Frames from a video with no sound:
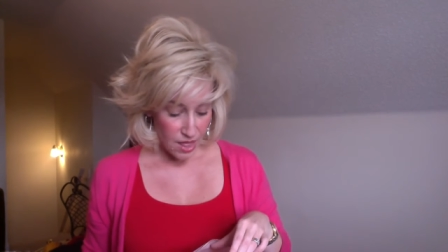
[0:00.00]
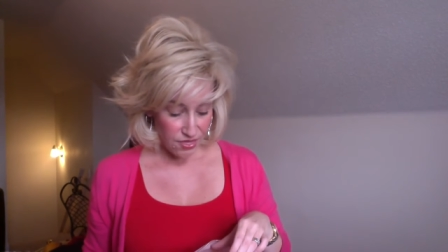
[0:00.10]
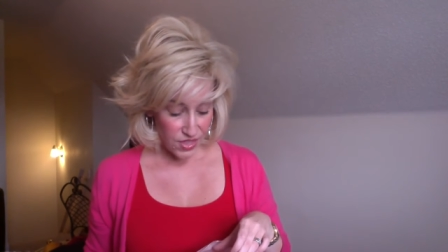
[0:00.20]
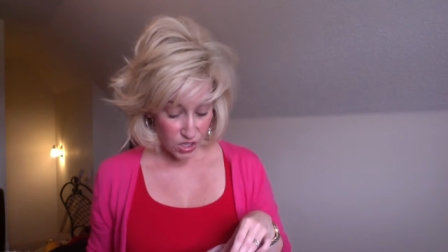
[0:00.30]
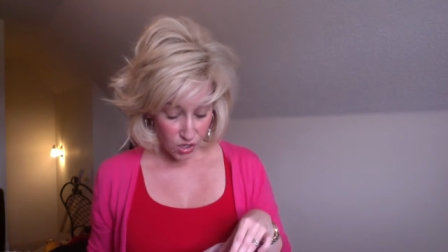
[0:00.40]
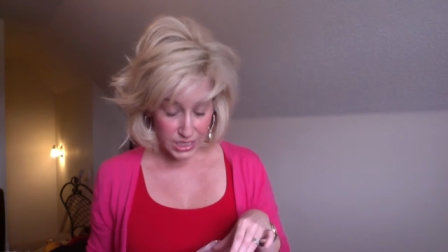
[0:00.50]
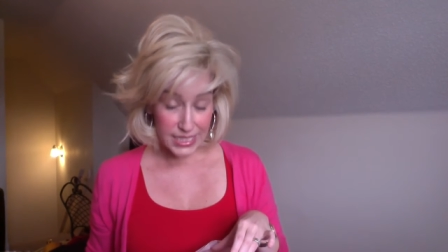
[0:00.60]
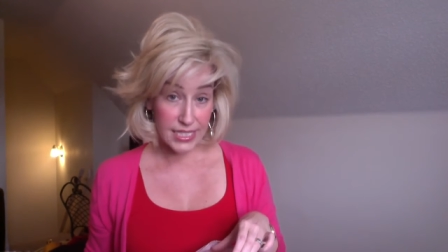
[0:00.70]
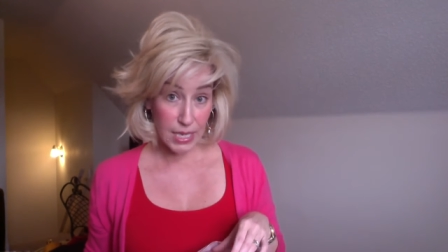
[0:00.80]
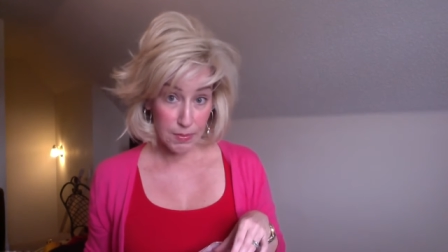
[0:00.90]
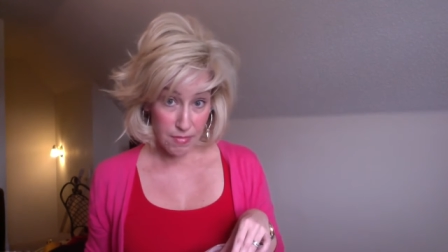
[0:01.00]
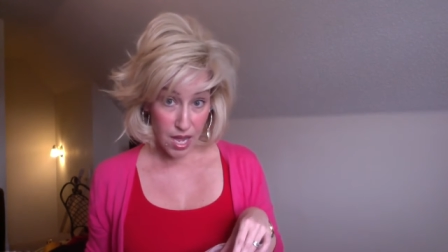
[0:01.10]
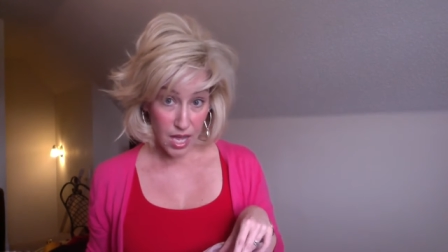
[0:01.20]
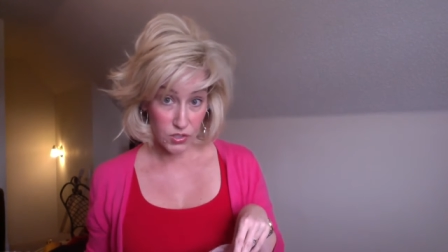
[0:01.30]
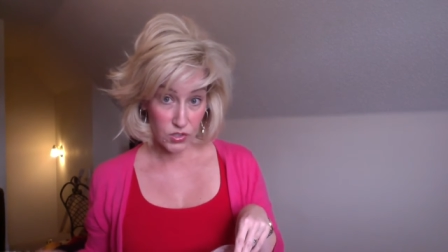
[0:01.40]
There are some
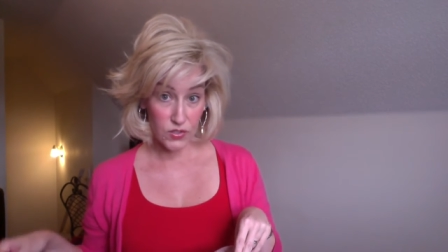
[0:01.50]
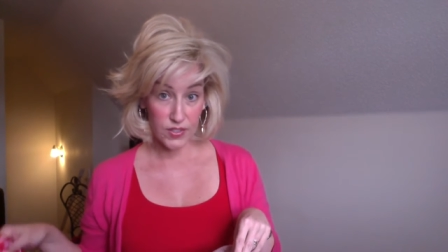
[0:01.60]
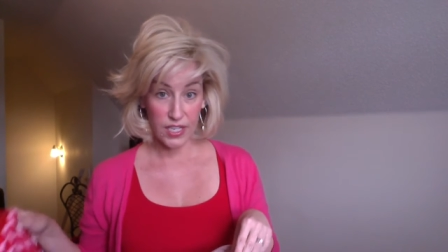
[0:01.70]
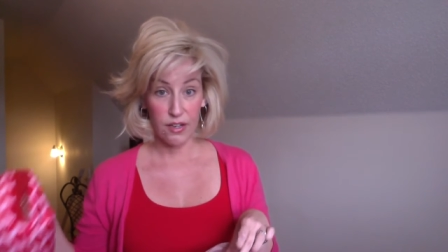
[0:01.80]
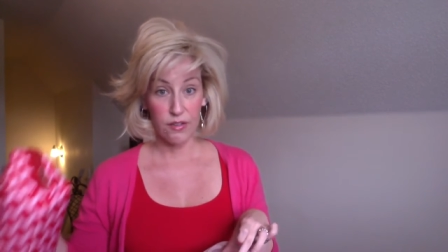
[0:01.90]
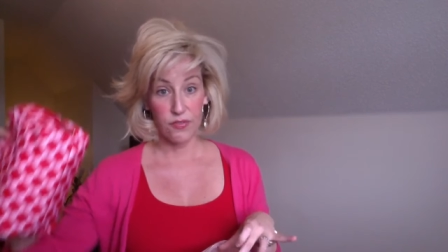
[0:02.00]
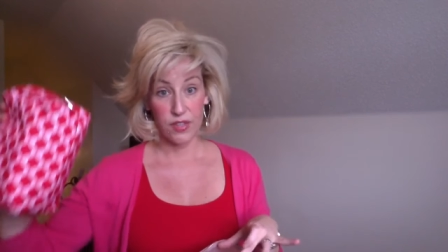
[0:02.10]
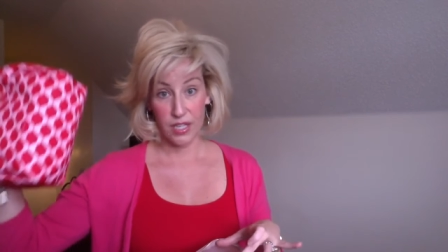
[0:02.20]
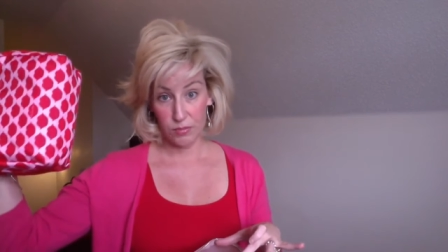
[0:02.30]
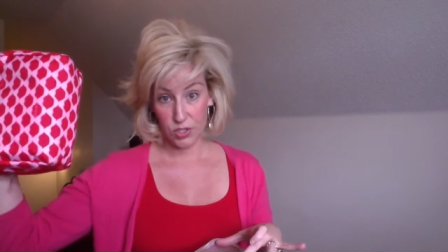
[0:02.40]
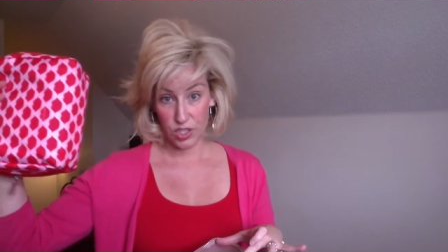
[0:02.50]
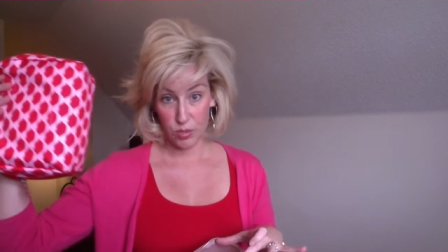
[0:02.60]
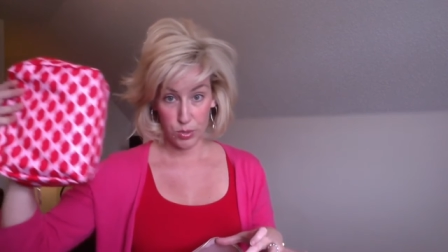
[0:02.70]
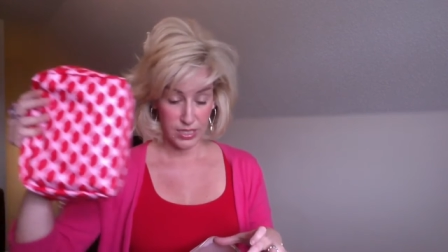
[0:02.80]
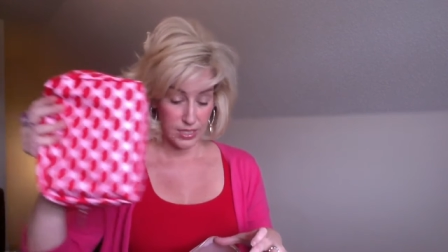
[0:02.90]
models of the, I'm just going
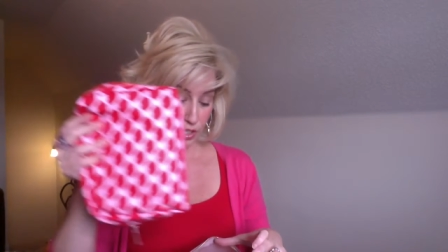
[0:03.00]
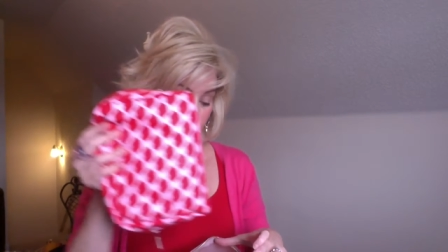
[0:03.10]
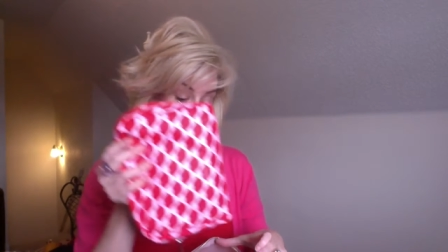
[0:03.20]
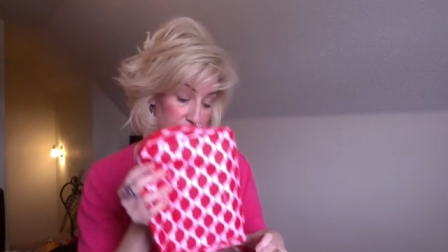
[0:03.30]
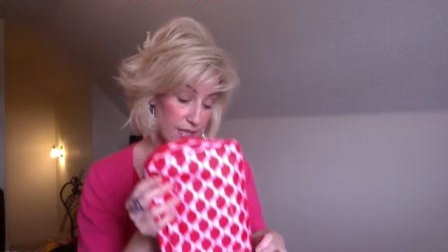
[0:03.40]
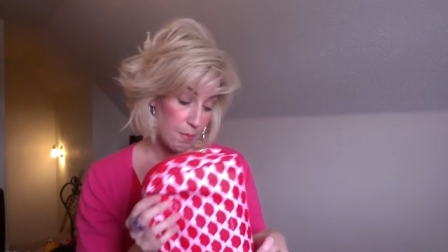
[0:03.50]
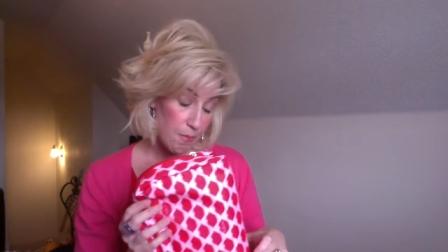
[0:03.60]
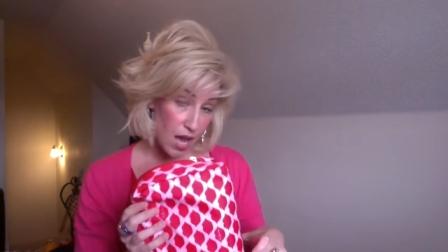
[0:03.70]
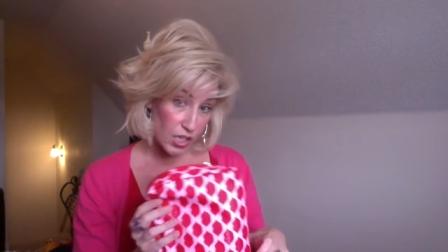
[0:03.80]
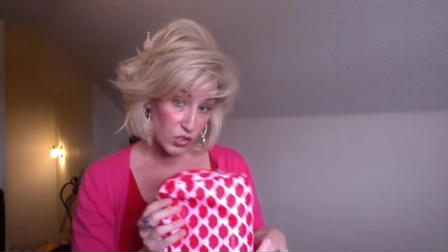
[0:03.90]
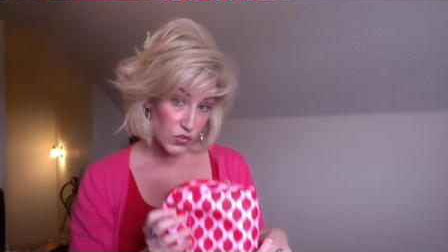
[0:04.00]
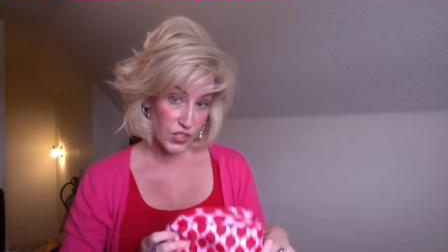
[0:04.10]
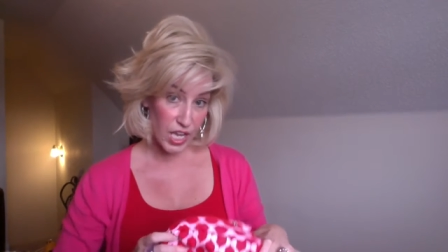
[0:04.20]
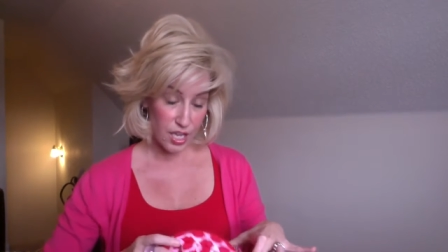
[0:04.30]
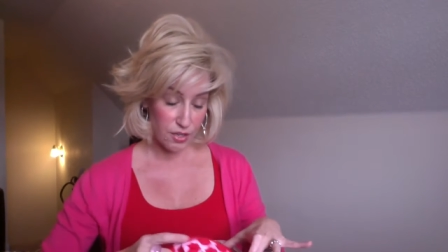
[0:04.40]
to put this in, there are some models
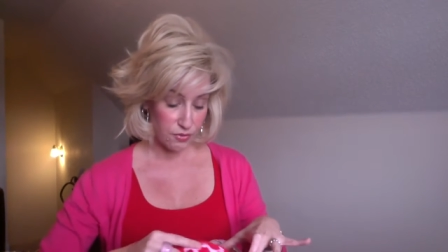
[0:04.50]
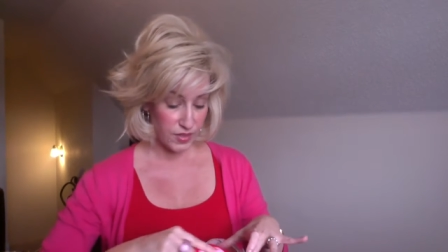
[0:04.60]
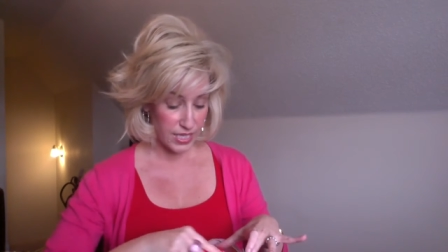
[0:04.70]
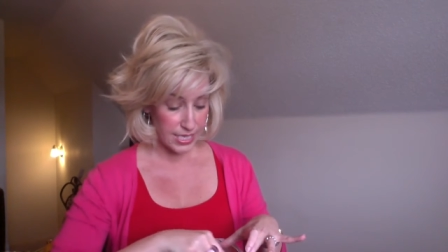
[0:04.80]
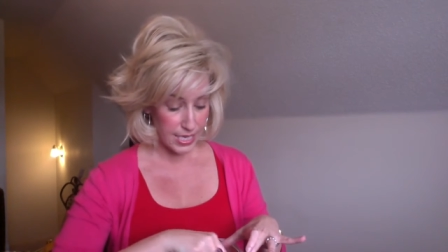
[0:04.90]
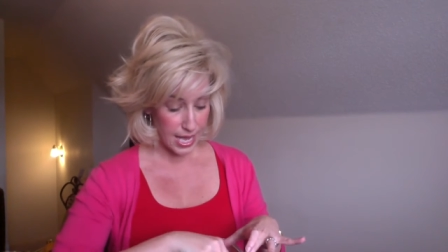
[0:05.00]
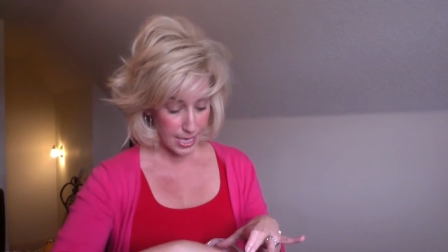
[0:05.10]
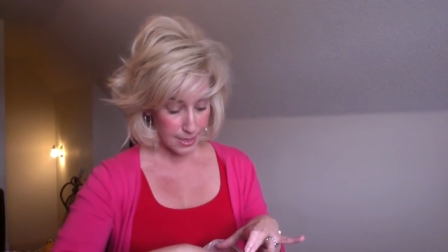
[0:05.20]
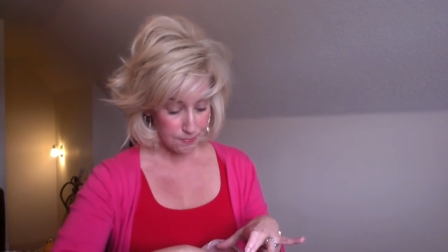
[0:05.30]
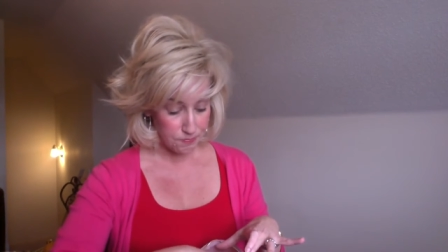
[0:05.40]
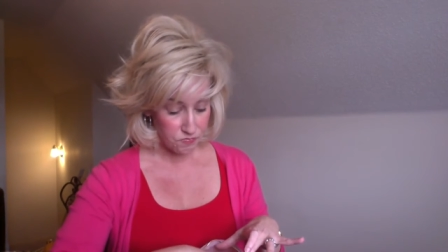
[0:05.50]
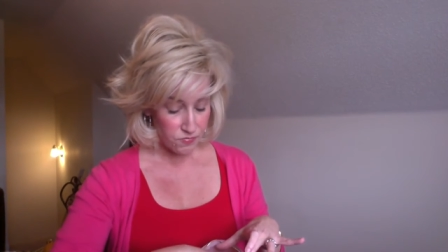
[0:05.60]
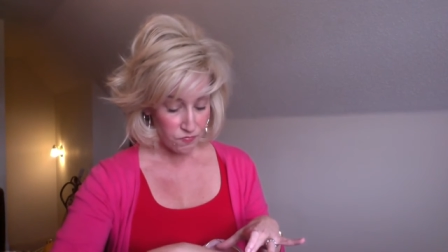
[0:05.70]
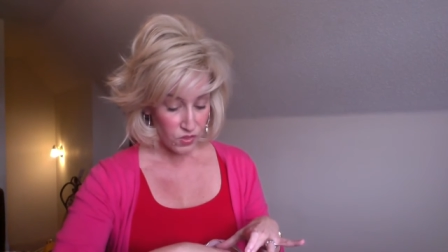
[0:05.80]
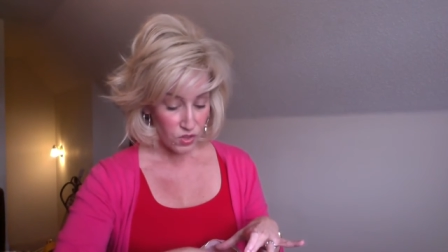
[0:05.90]
of the um,
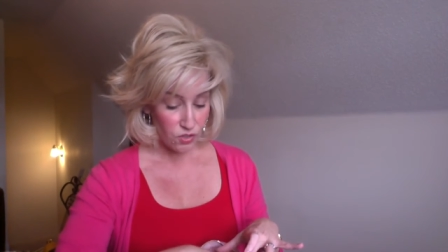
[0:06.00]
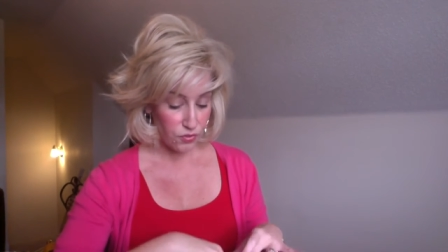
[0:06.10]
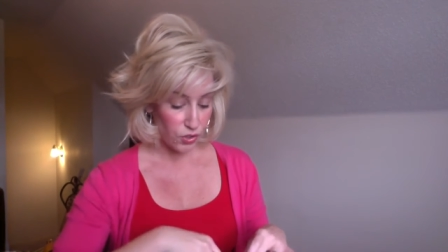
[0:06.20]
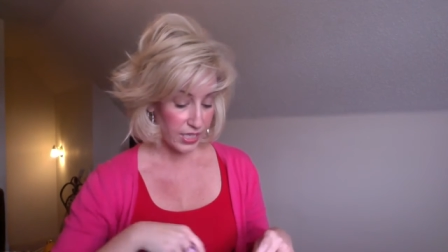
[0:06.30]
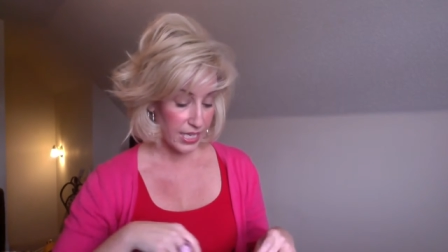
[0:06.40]
Furla